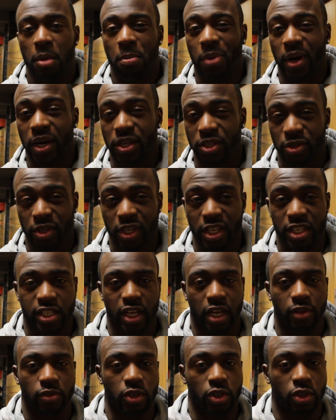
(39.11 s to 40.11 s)
But you need
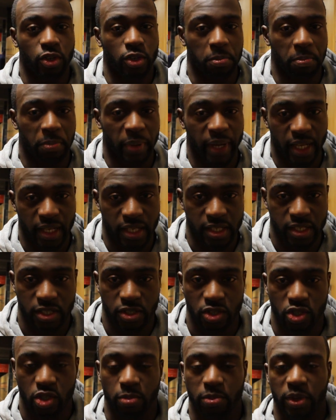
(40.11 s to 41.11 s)
to have a good base
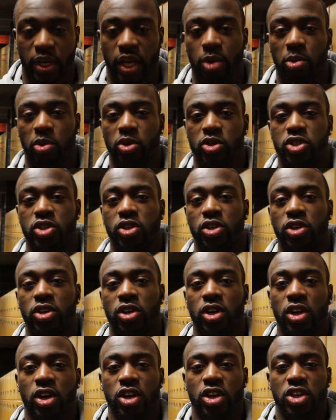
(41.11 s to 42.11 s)
to be able to